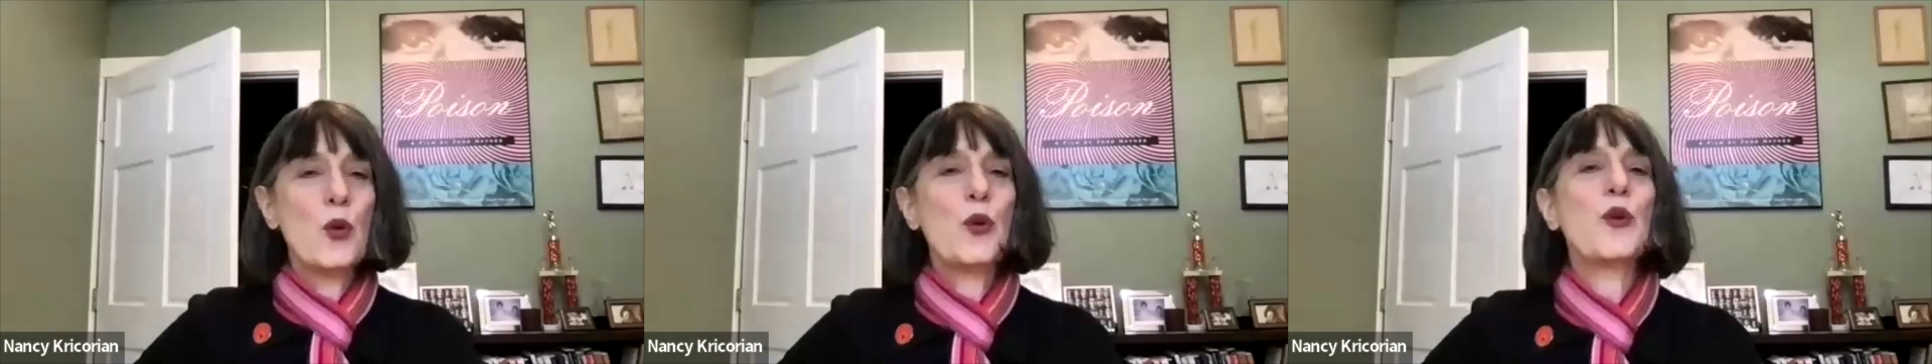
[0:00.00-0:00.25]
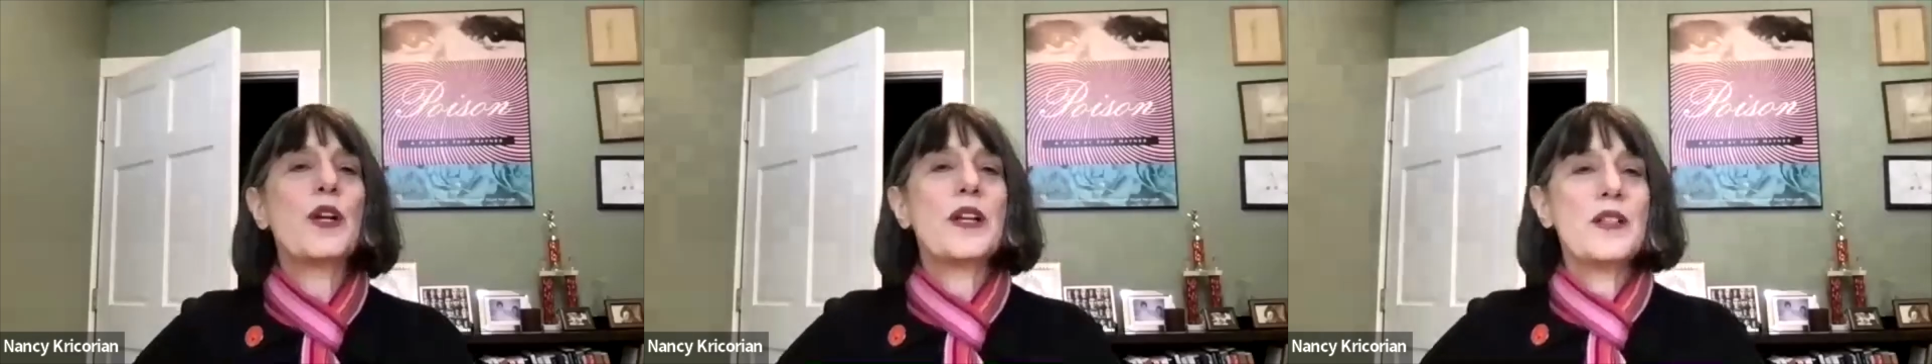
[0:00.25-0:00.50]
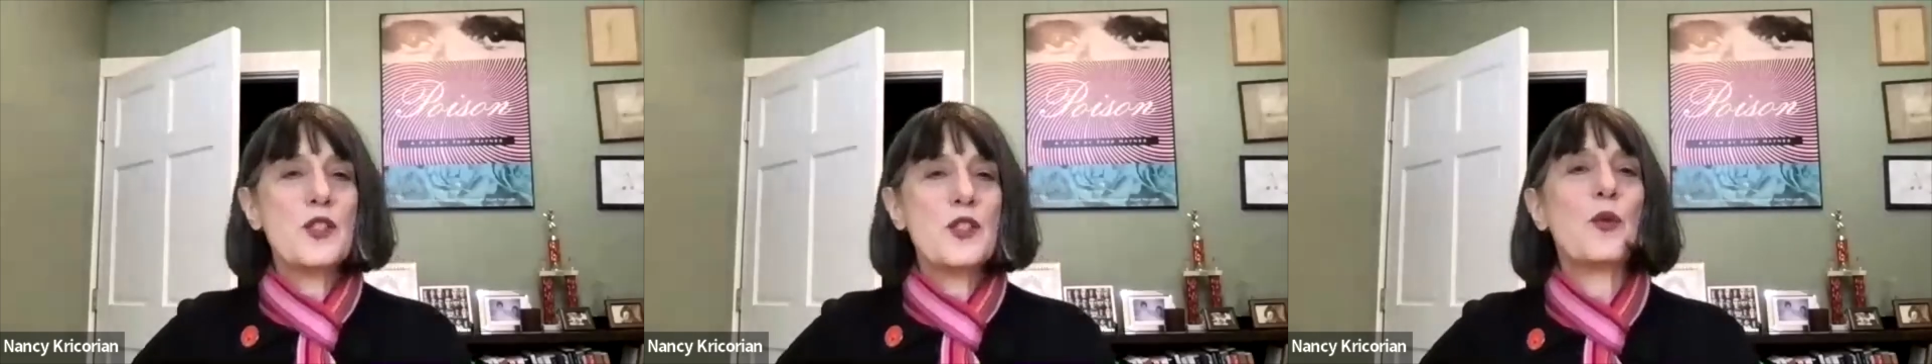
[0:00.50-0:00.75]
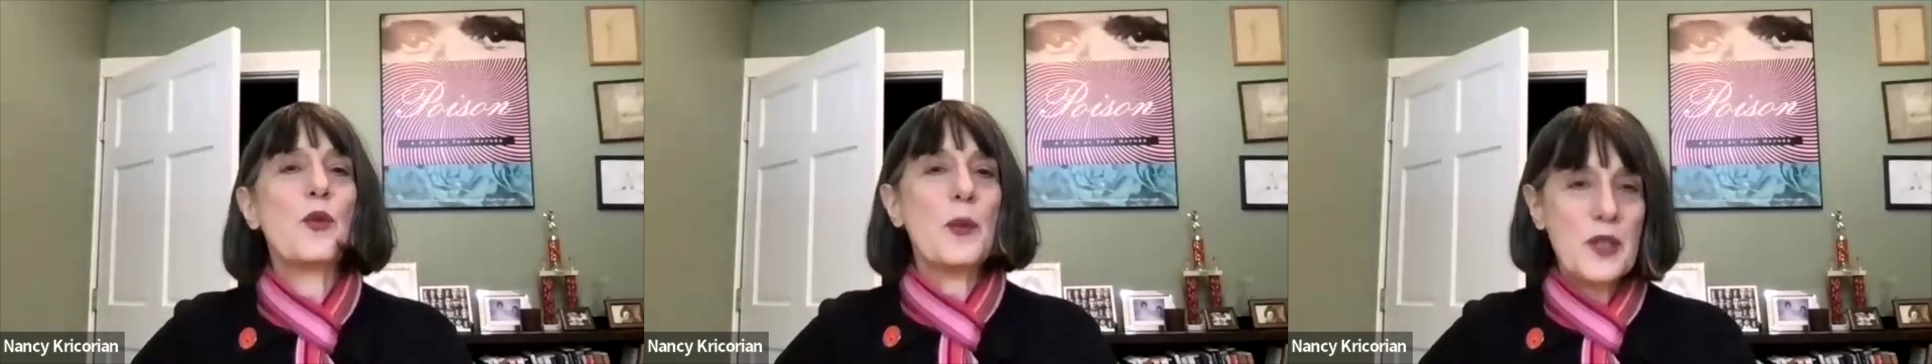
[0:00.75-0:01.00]
not rooted
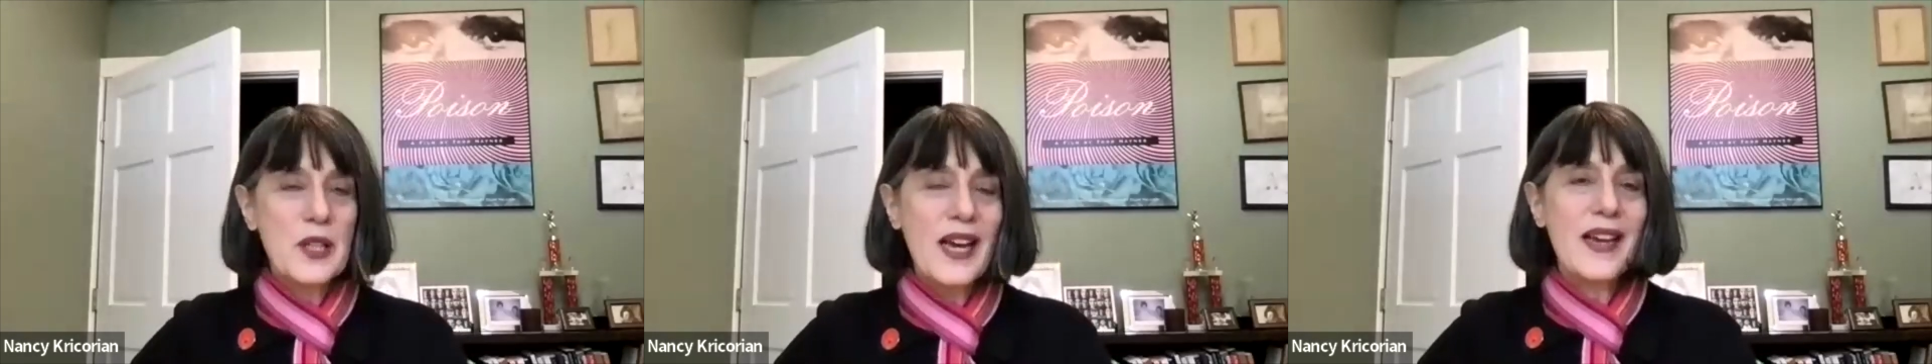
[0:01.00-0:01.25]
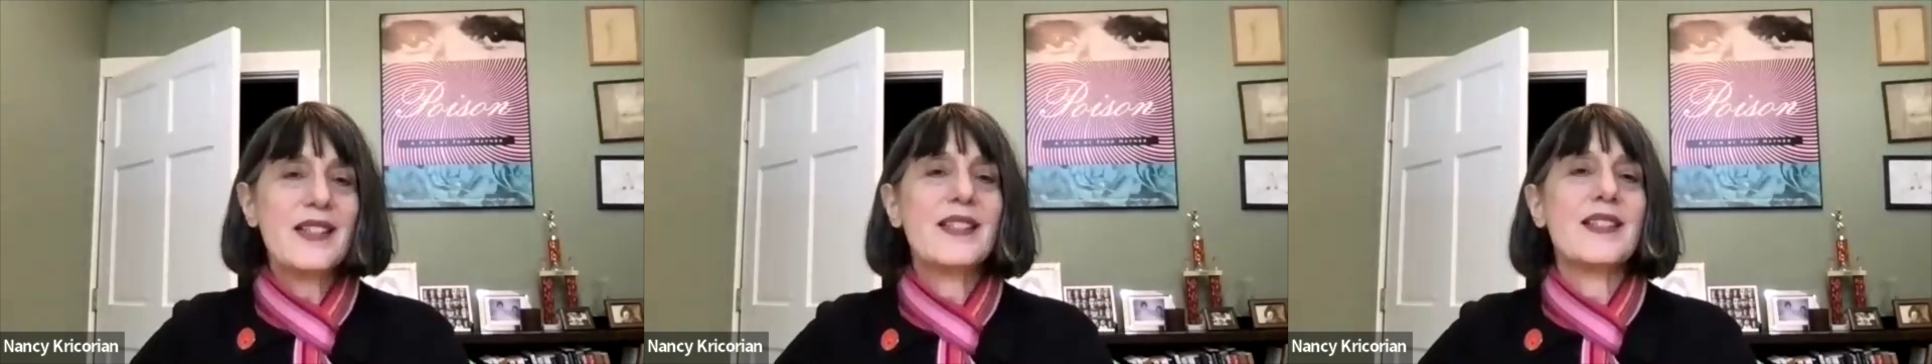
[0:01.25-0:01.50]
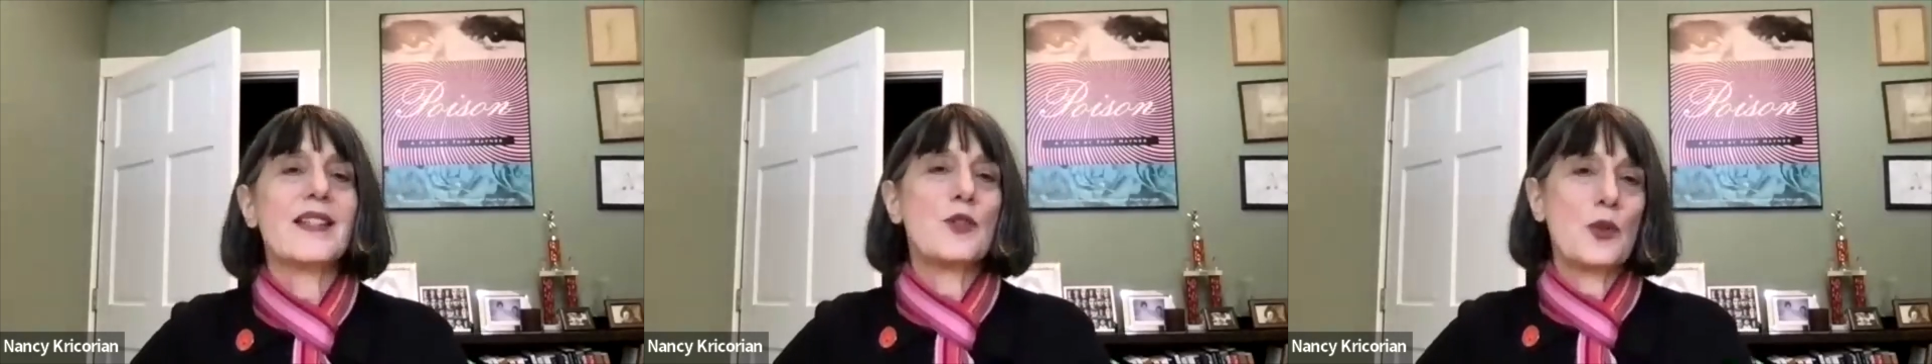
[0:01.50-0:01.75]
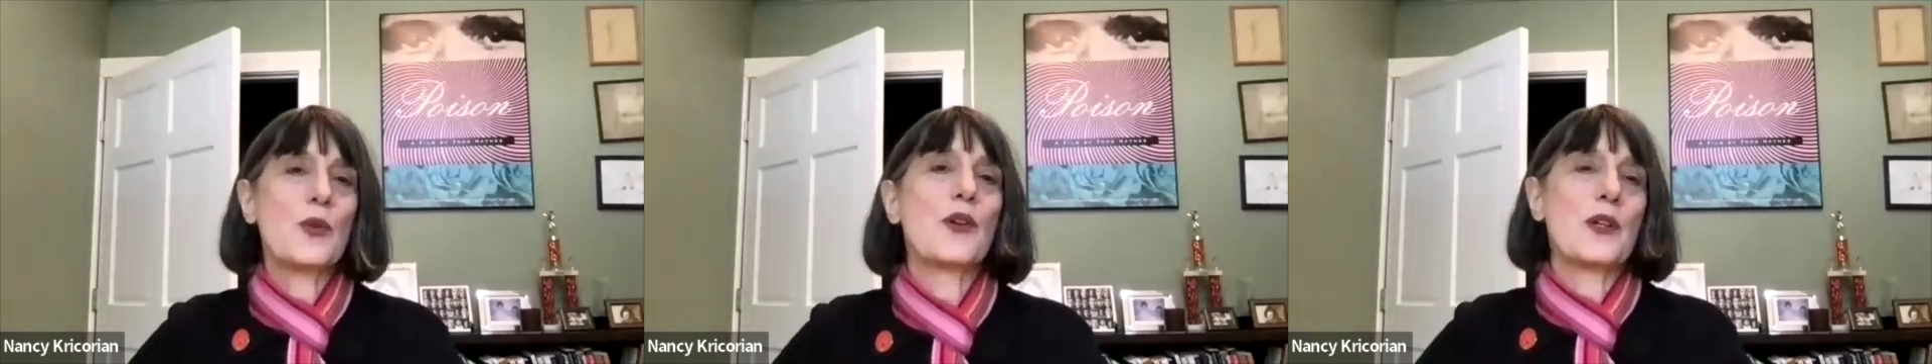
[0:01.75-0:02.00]
to the place and
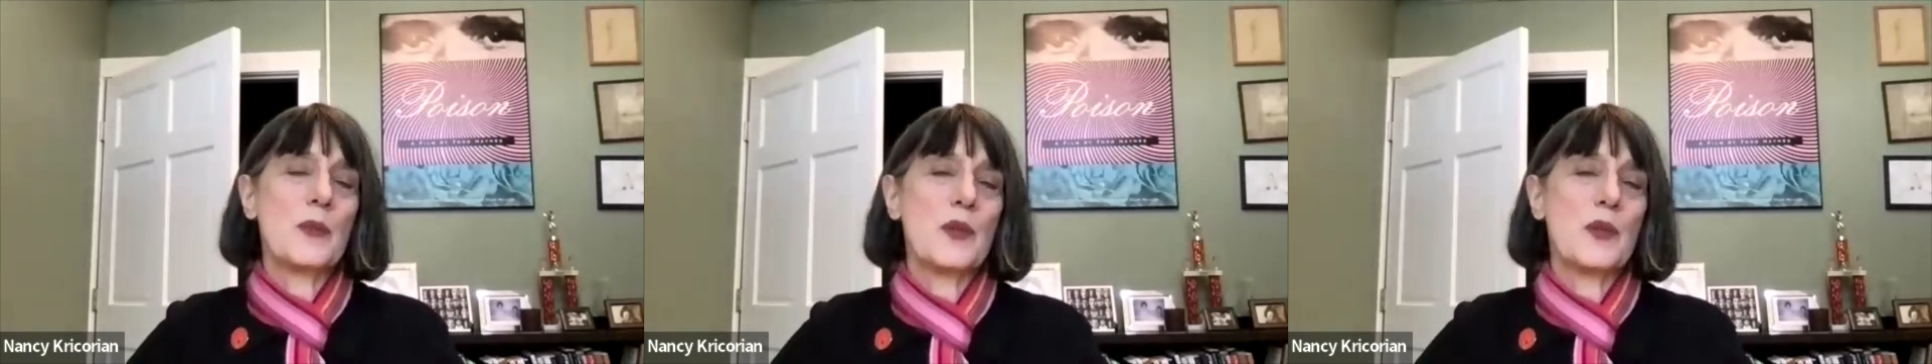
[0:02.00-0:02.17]
to the